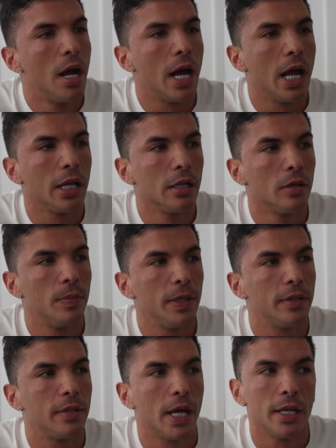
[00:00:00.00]
a little
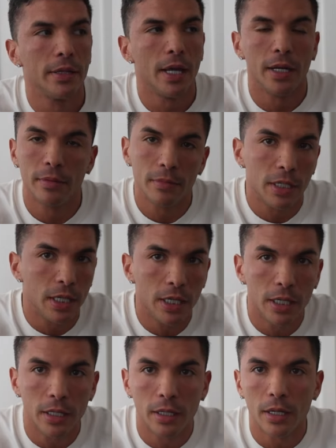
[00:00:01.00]
bit, and then
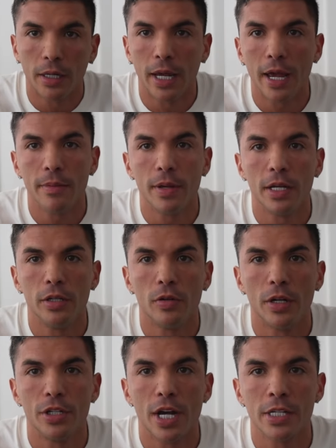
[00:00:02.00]
he gave me a new
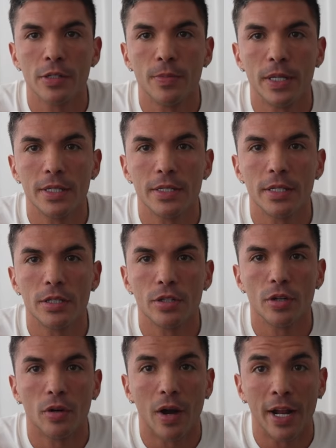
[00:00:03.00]
adjustments,
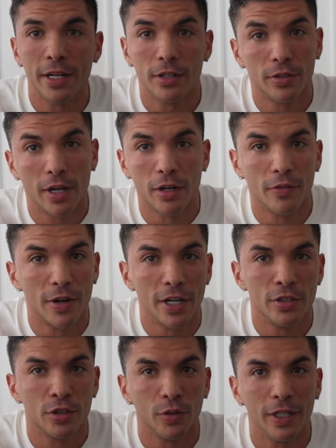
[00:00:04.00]
so I needed to kind of
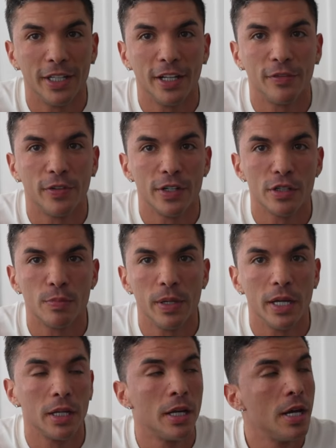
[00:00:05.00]
rush to eat that first
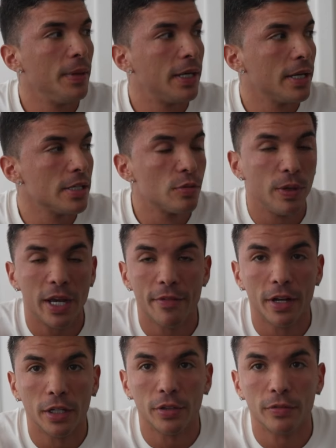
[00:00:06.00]
meal because we have
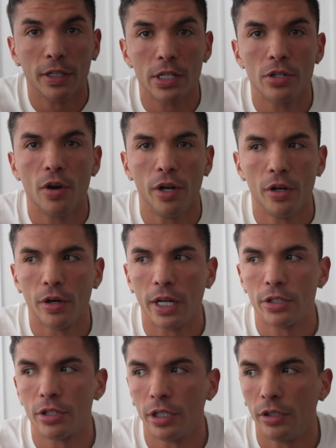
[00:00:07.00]
a lot of things going on
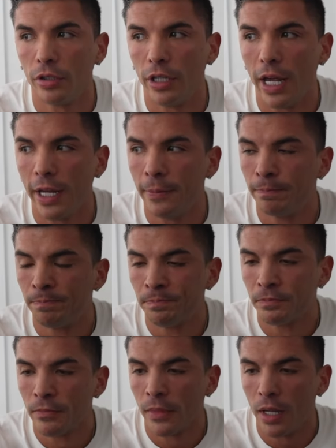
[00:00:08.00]
actually today.
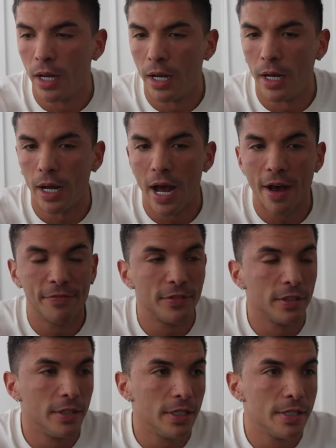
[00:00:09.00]
Uh,
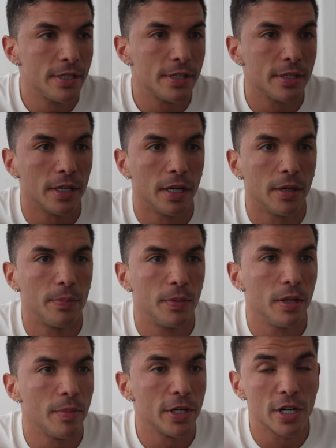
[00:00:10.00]
after this, uh,
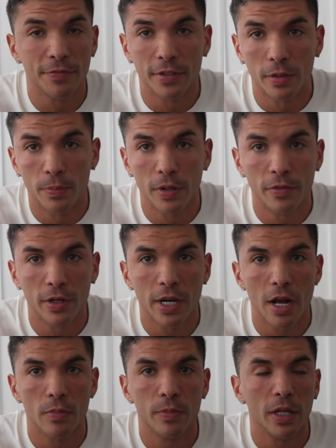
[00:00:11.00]
pretty much after a
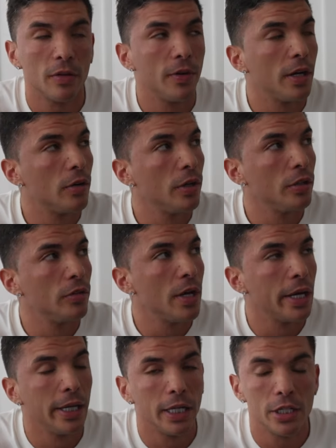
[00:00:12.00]
pre-workout meal, we are going to
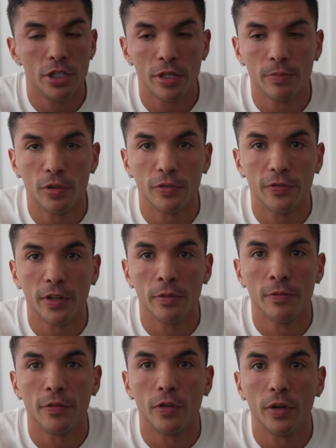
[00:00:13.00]
Young L A Gym to
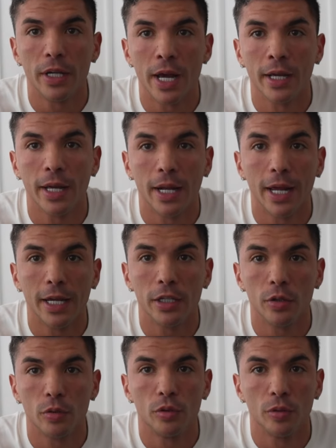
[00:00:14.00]
film for Young L A
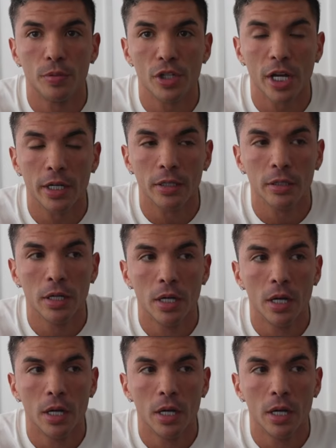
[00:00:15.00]
YouTube channel.